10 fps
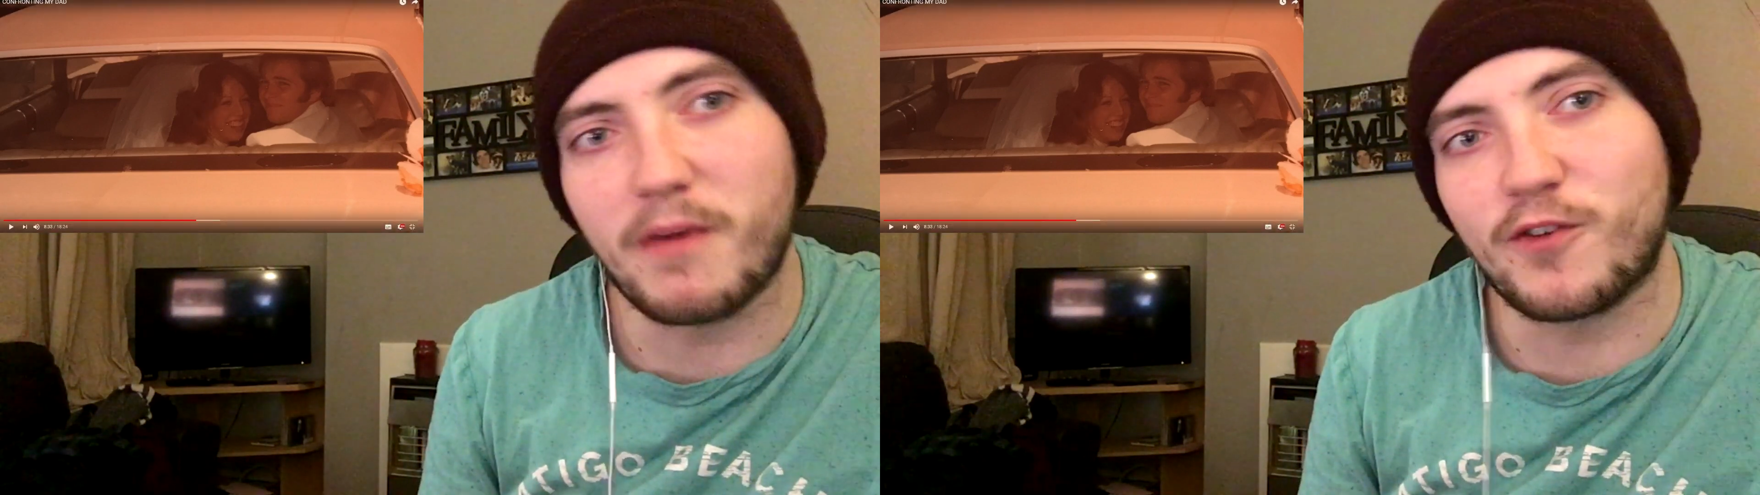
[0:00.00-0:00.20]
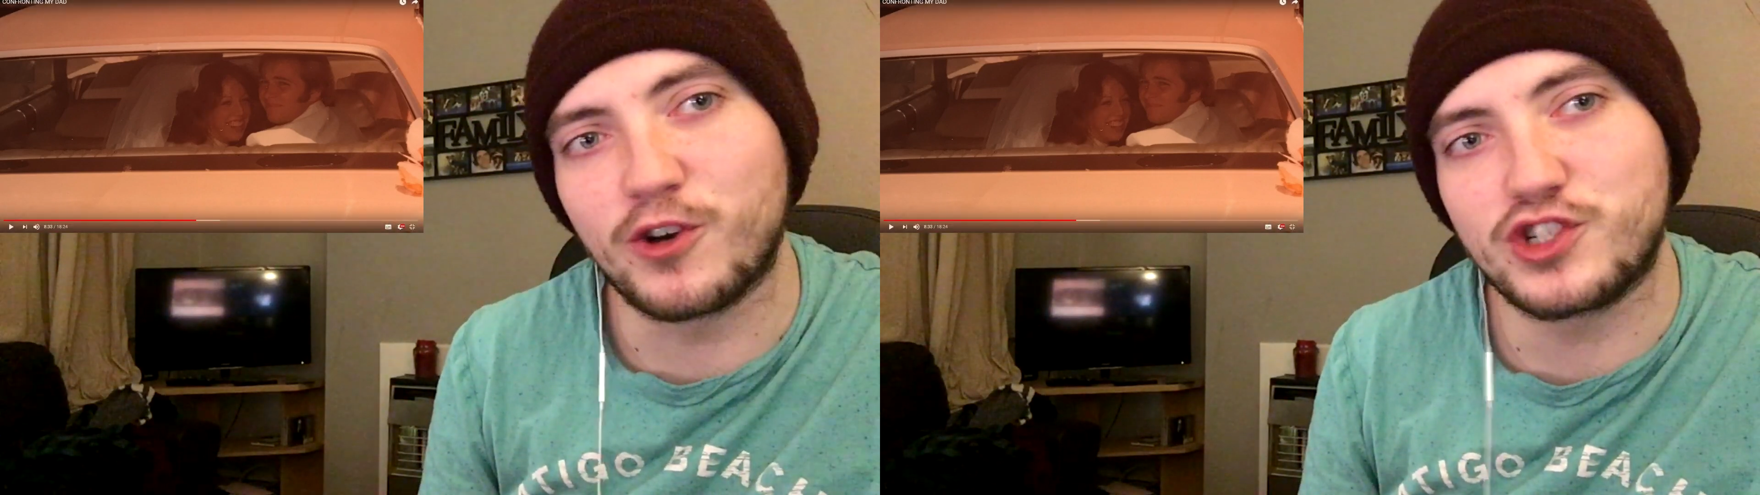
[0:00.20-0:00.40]
I
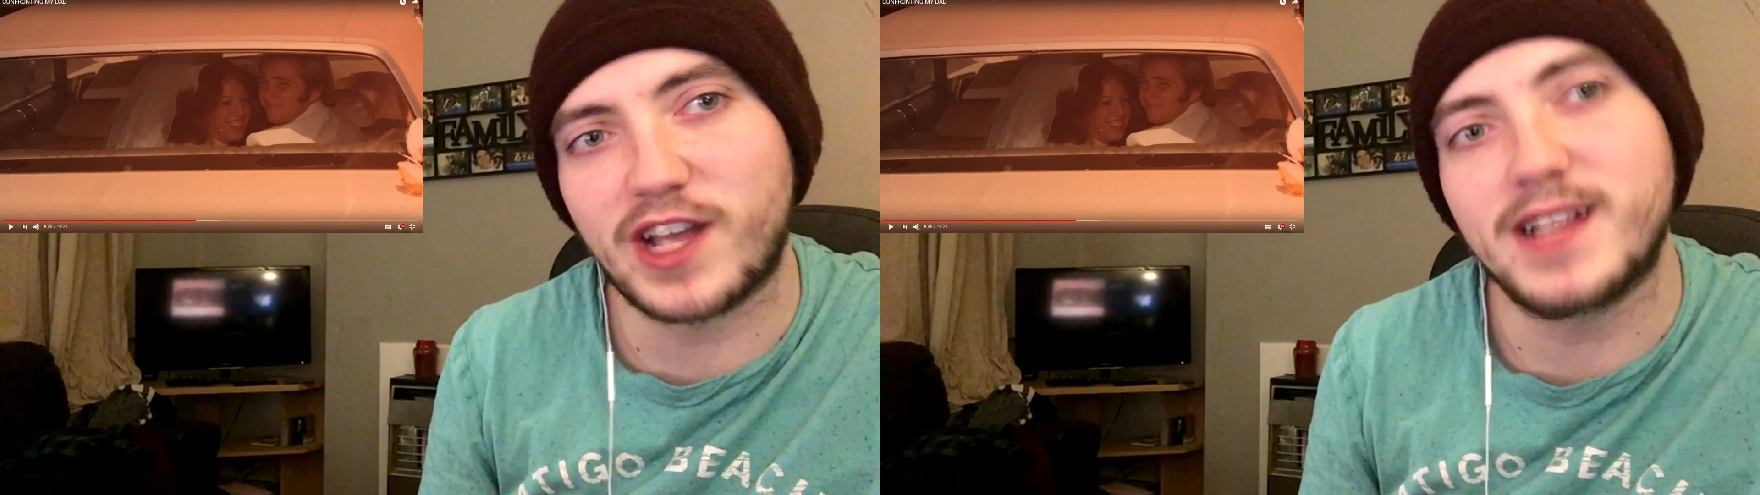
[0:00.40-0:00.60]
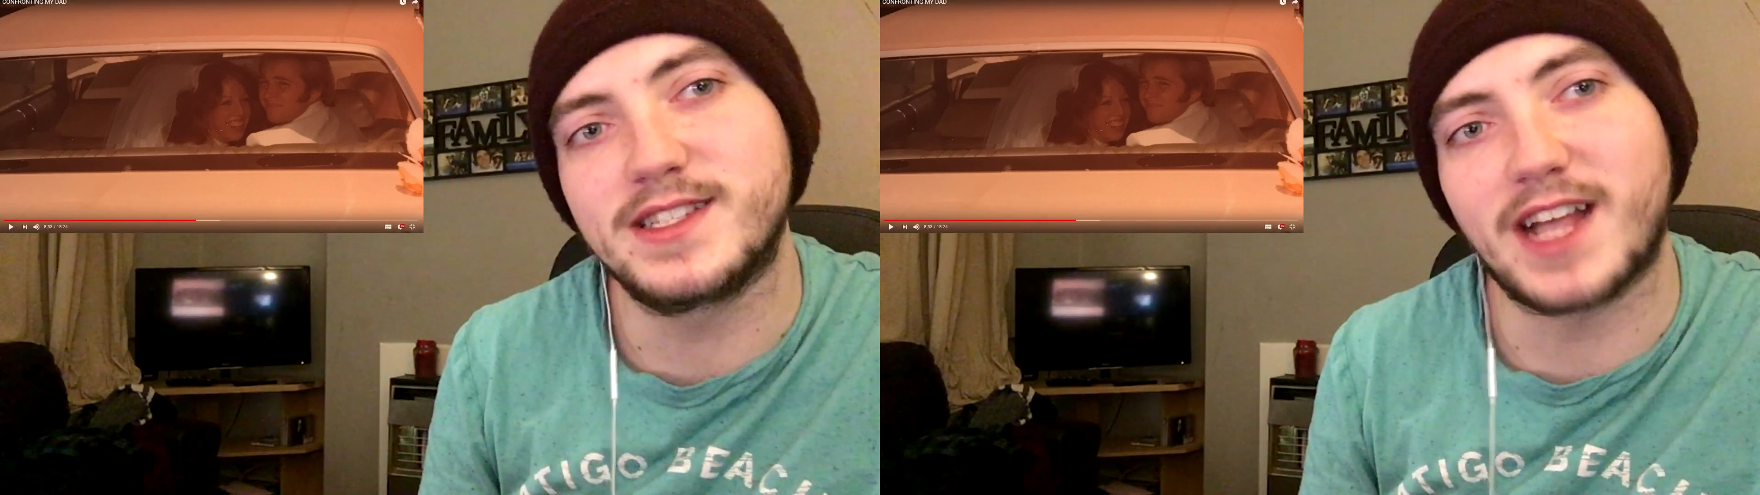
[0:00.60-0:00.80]
thought
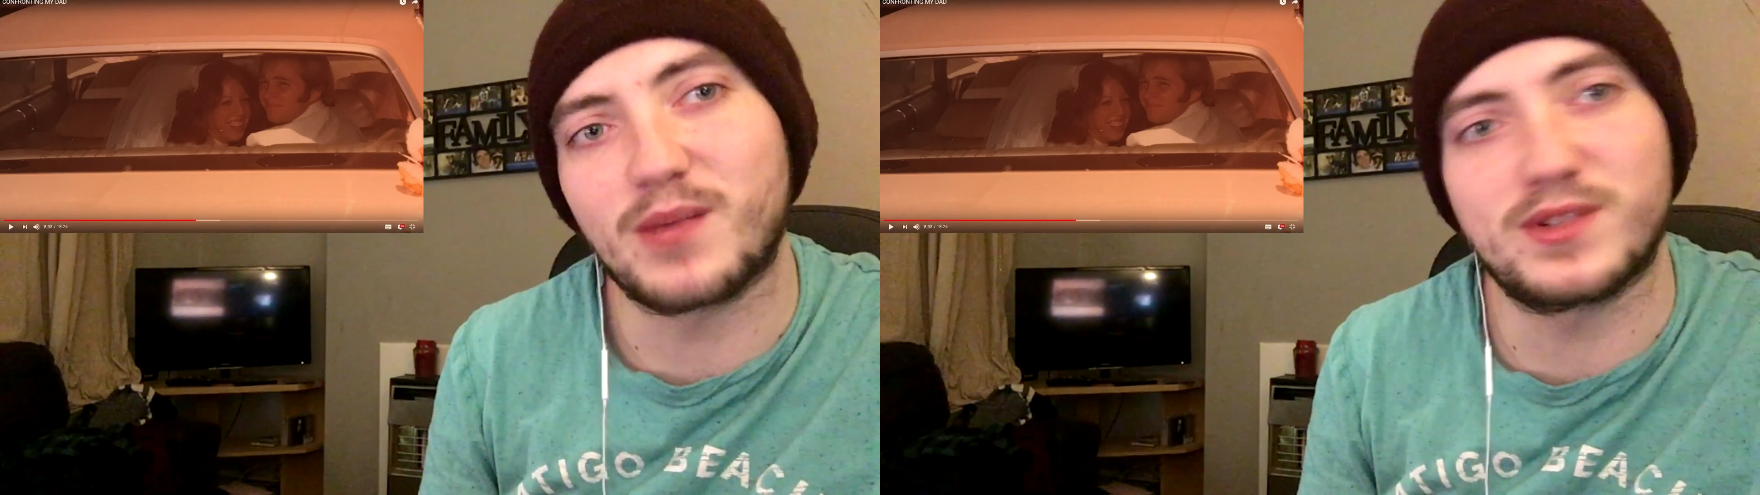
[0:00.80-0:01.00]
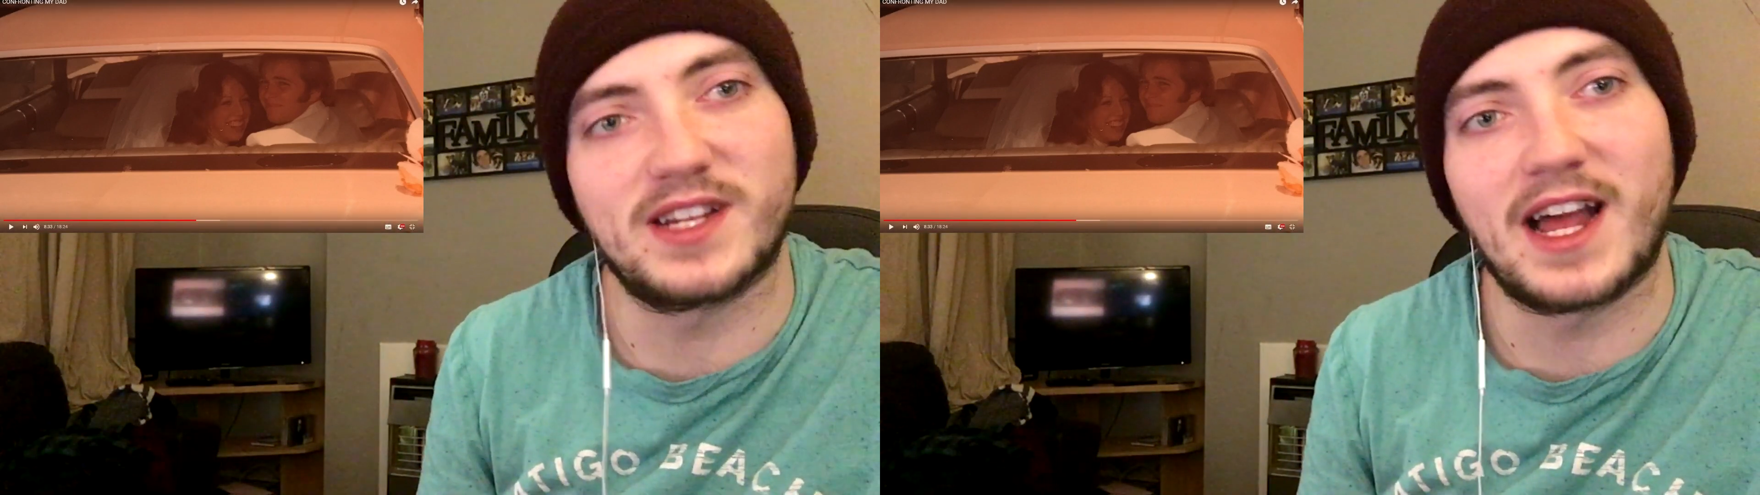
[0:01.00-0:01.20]
Shane's dad
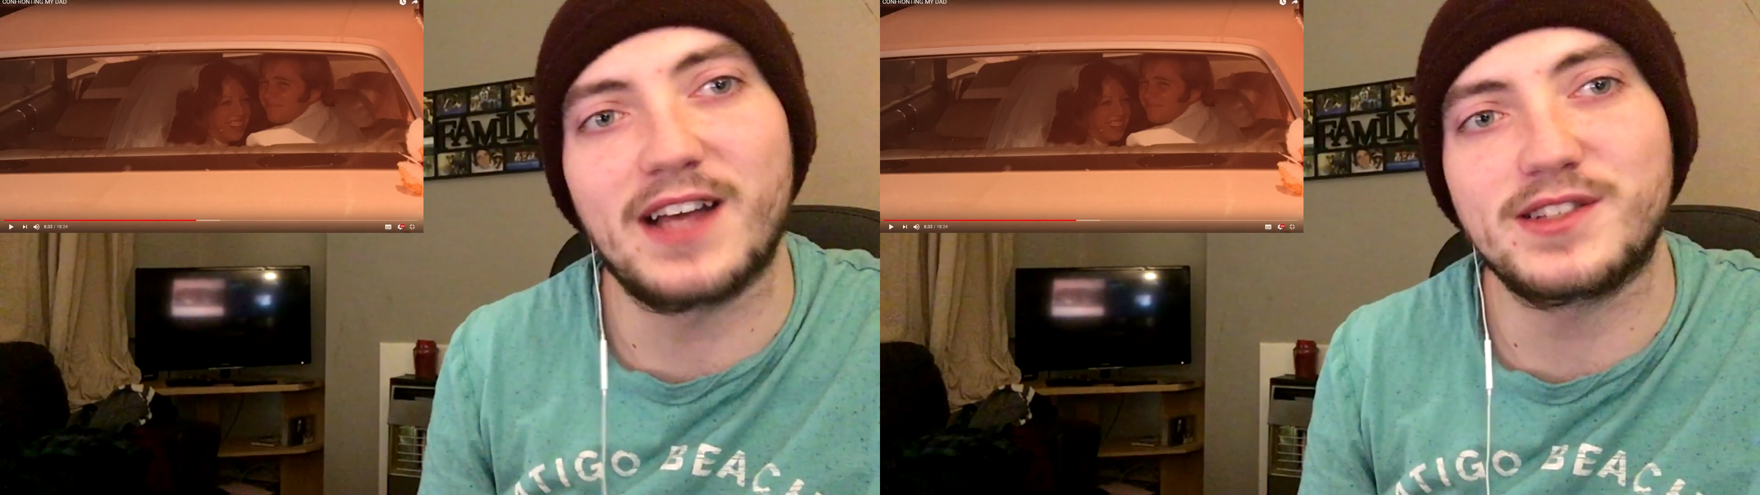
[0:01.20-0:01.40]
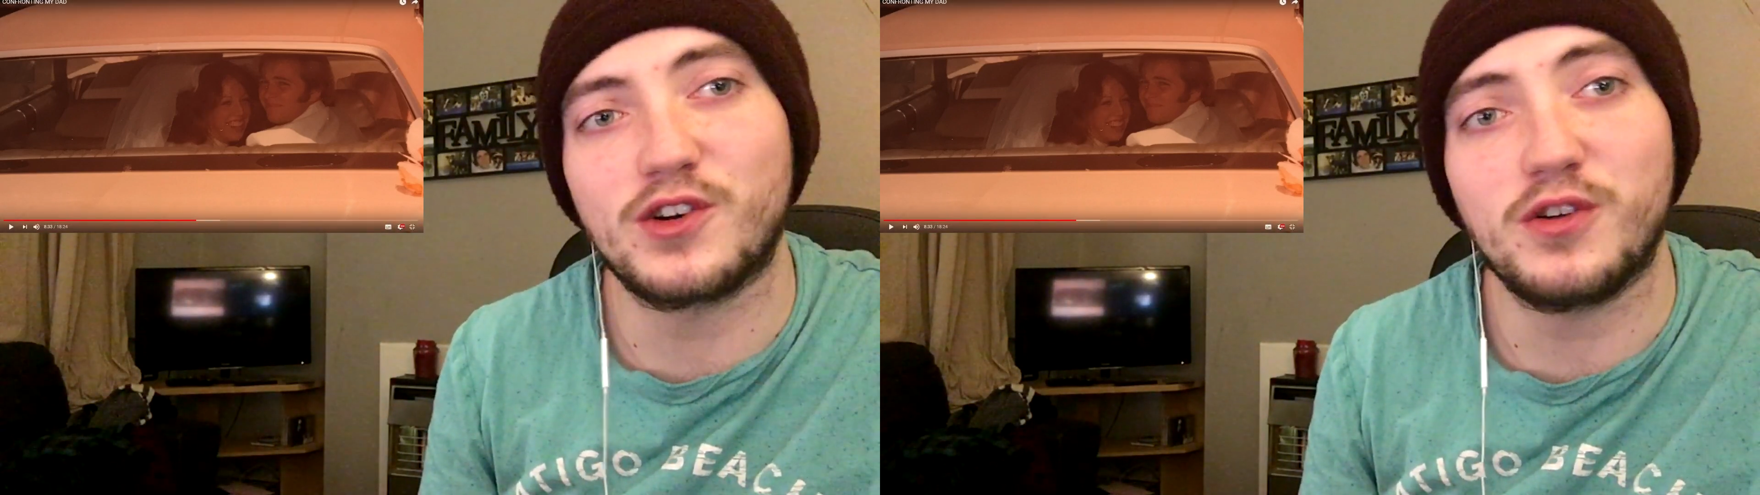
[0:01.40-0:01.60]
was an
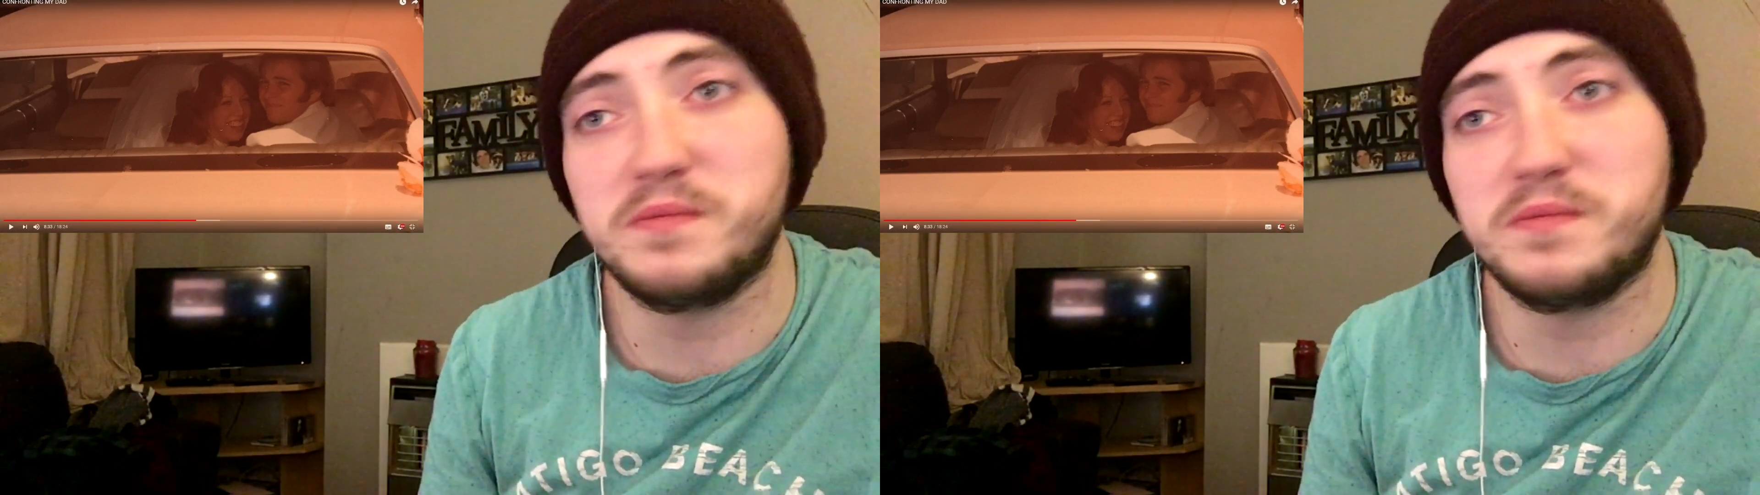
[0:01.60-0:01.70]
asshole,